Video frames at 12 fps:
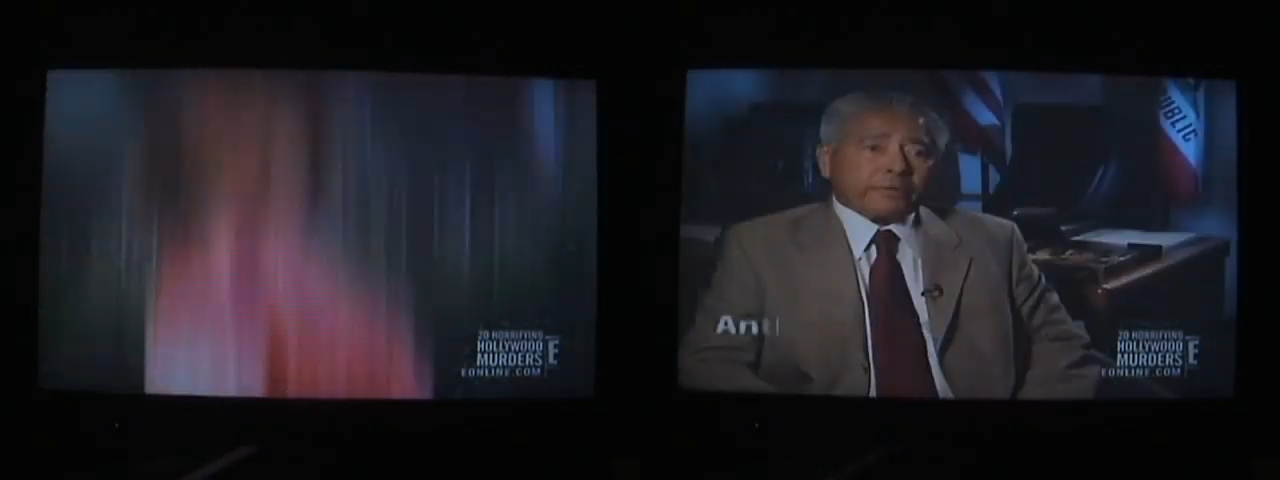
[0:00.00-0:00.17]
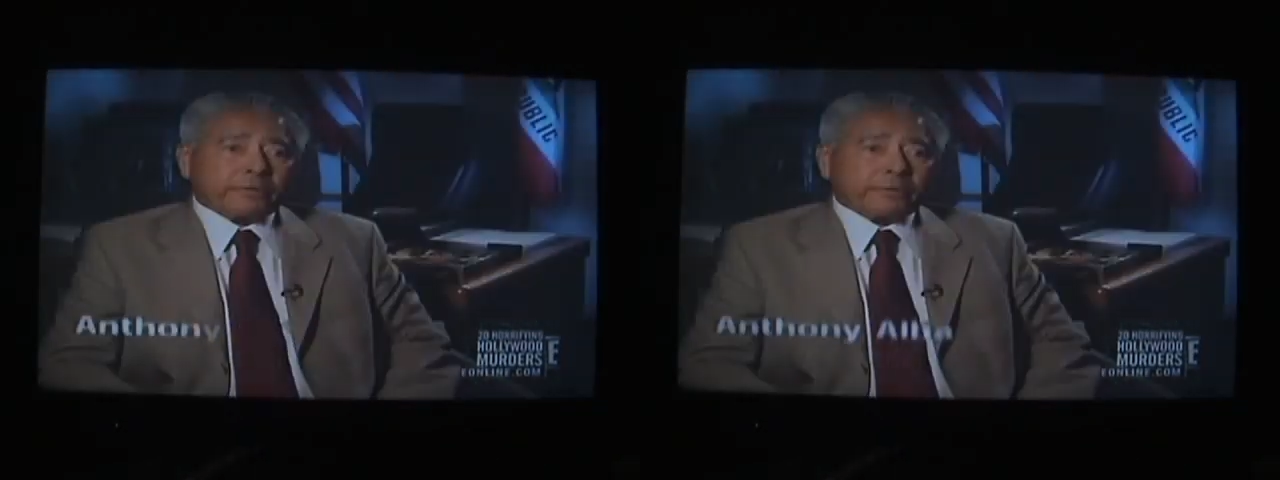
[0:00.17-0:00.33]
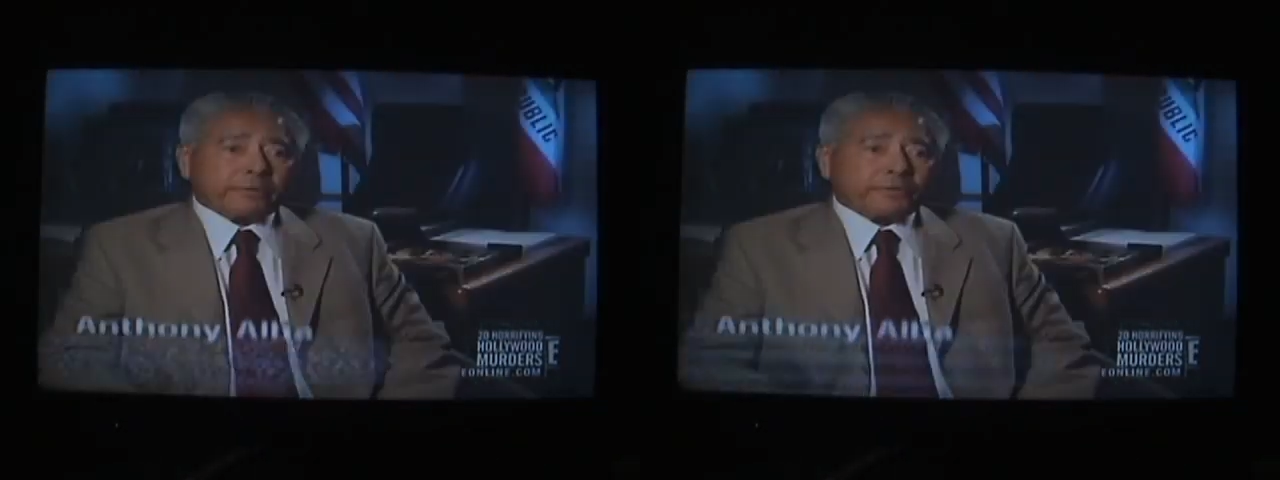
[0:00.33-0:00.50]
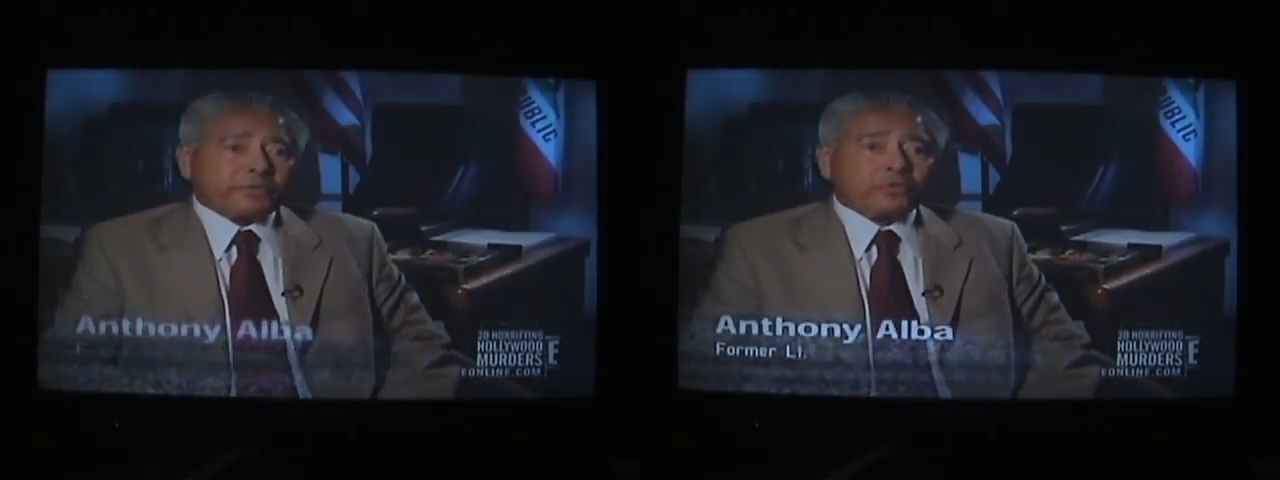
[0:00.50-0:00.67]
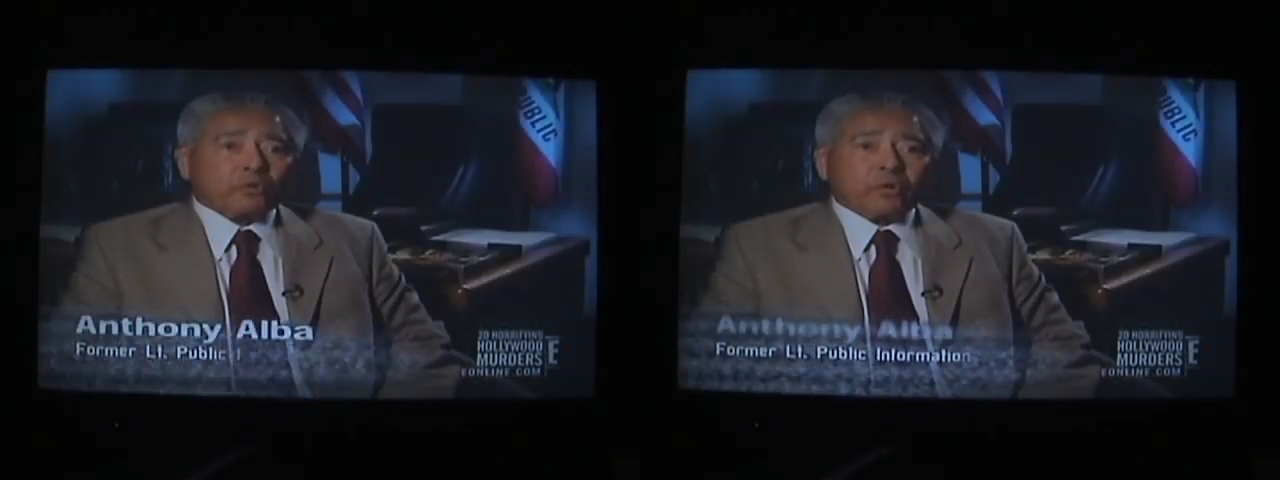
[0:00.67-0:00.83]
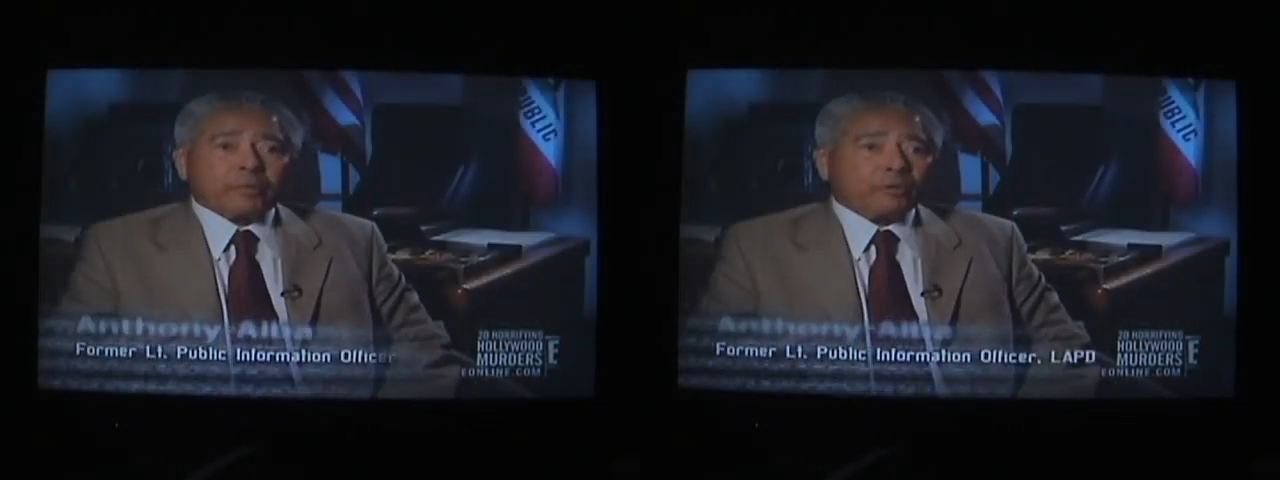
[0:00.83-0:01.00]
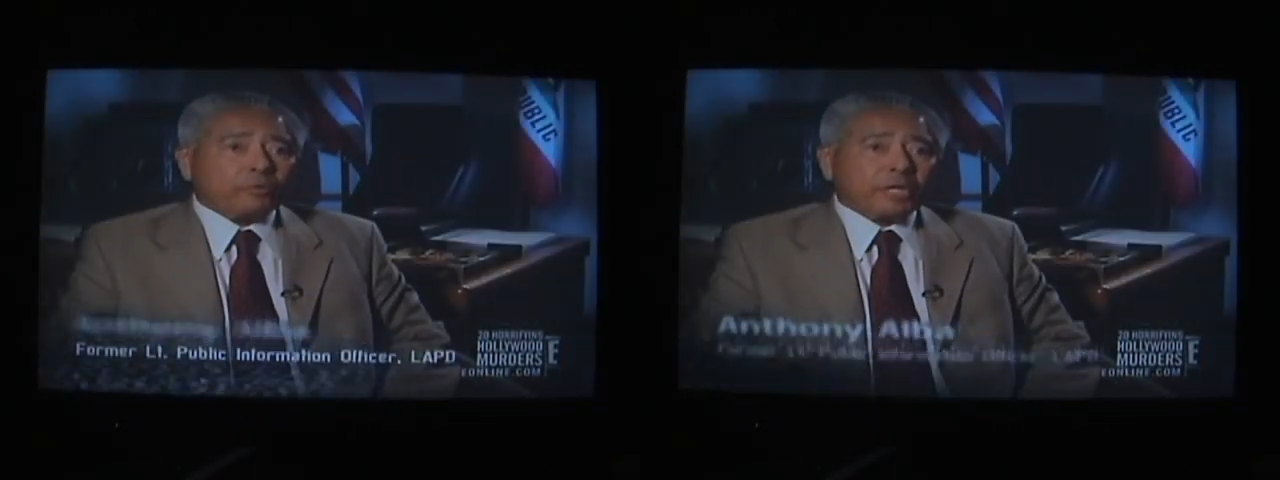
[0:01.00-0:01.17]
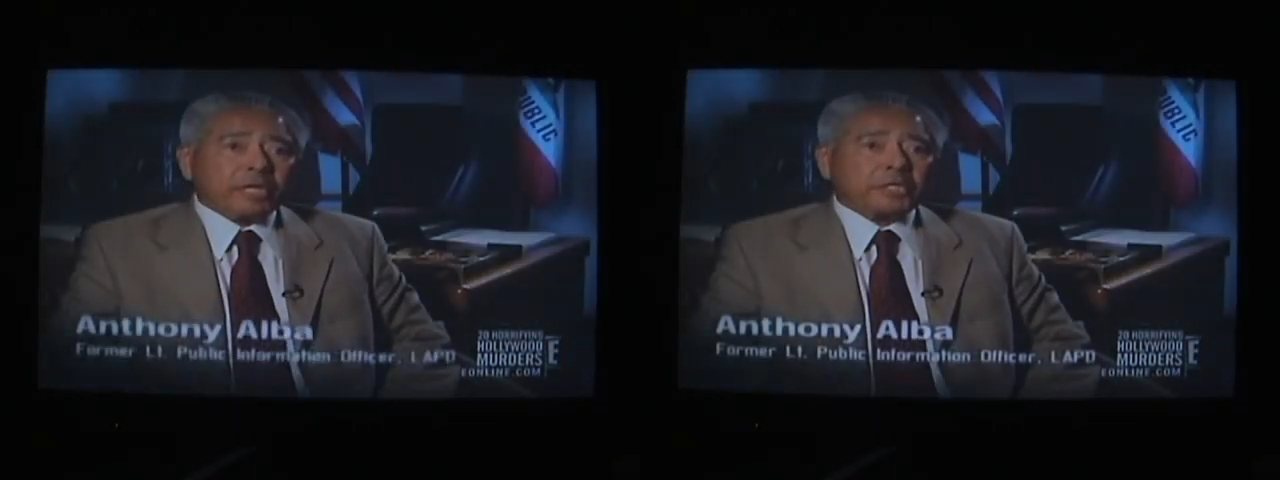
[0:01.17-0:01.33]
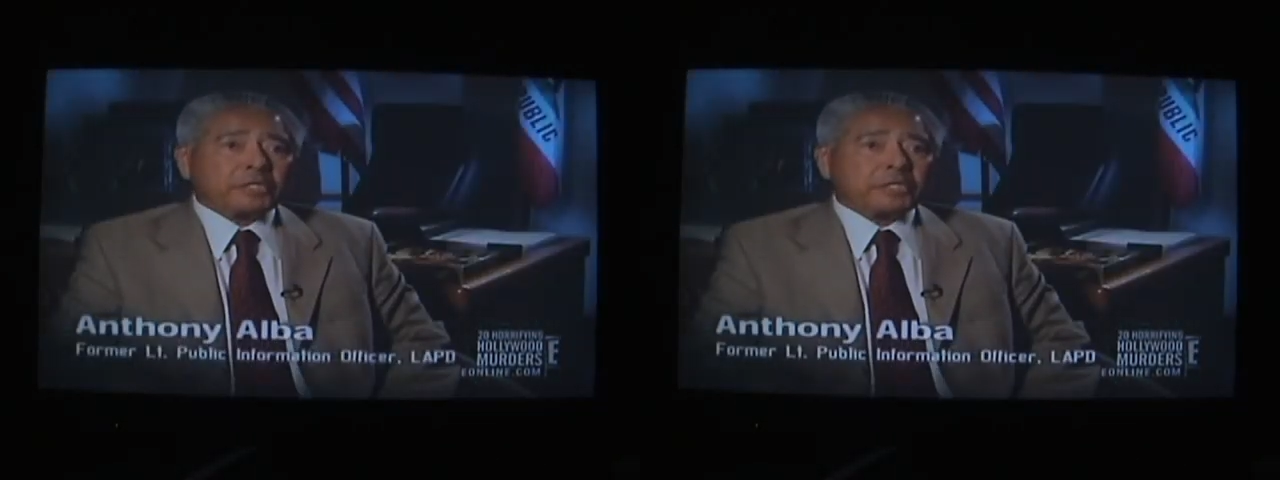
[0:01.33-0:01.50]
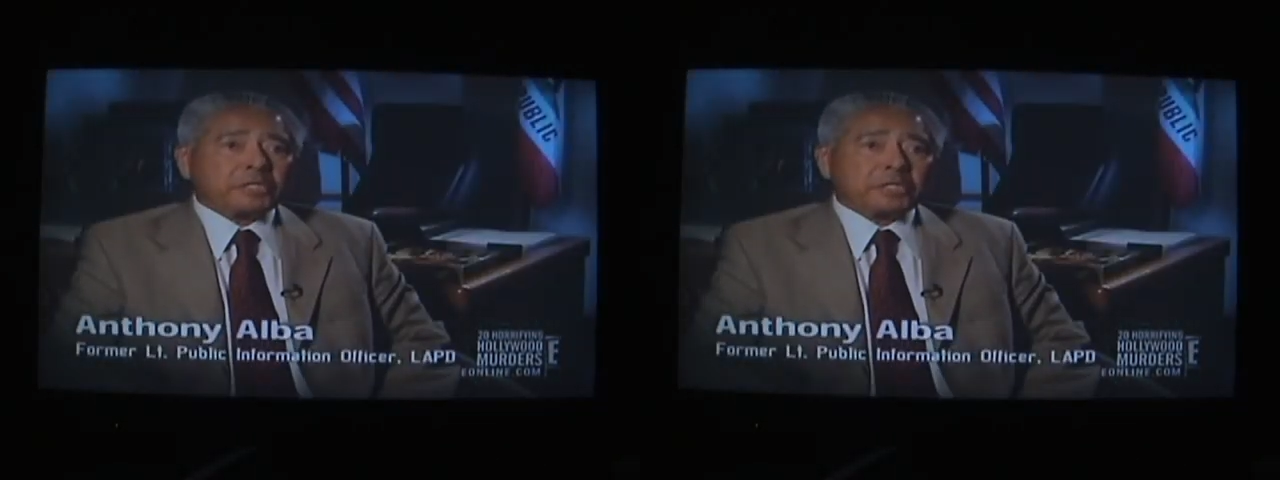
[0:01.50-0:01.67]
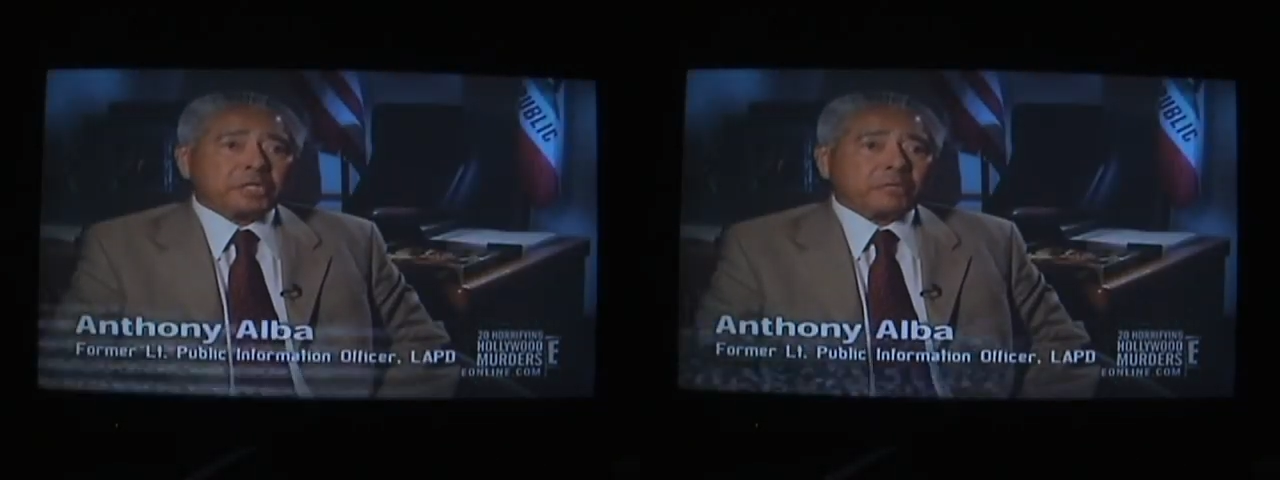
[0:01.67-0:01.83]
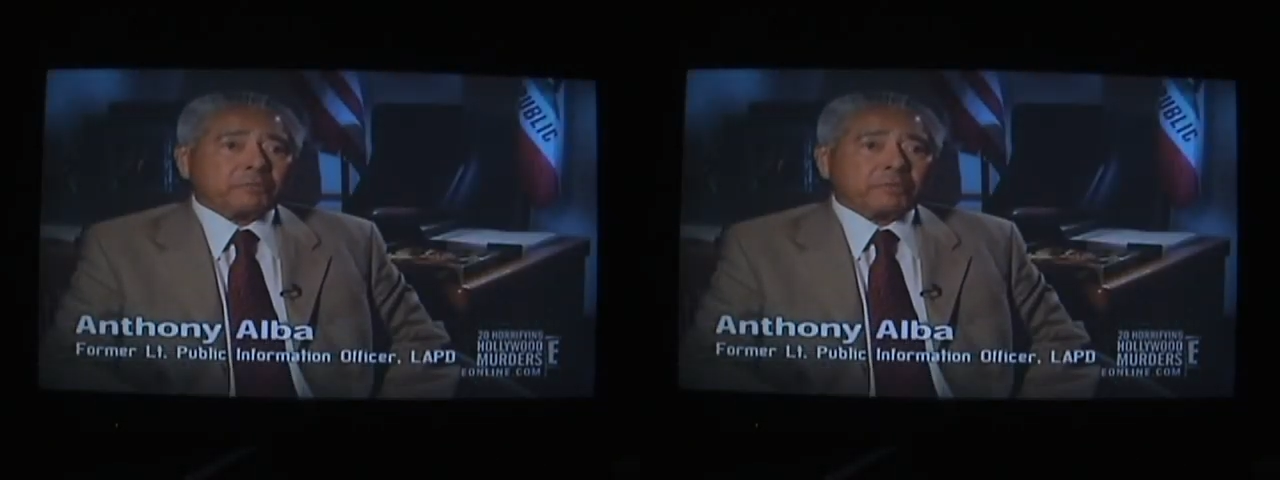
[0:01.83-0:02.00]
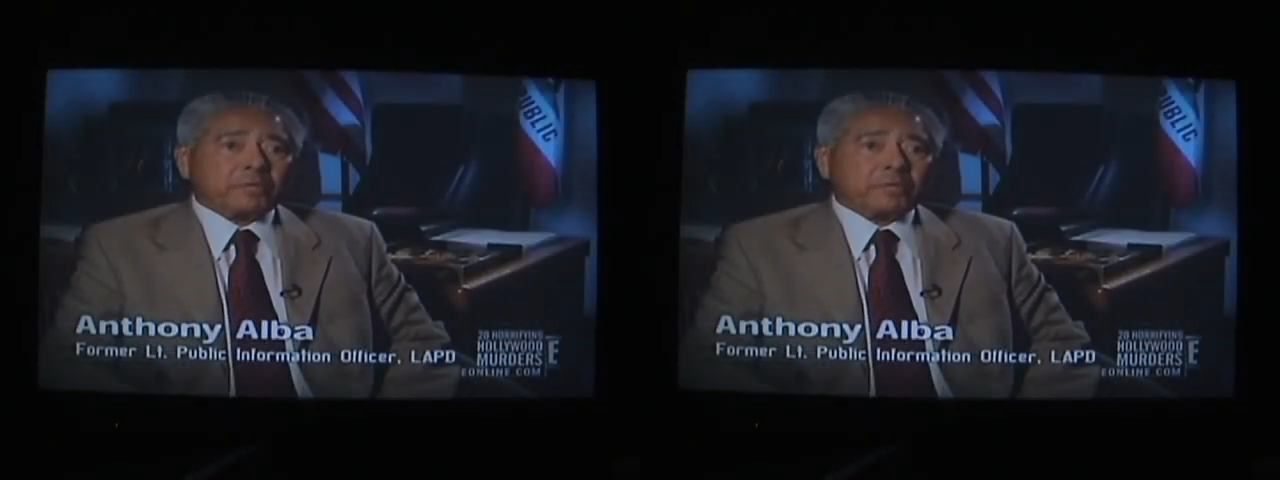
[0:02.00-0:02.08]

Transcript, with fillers: rather stormy relationship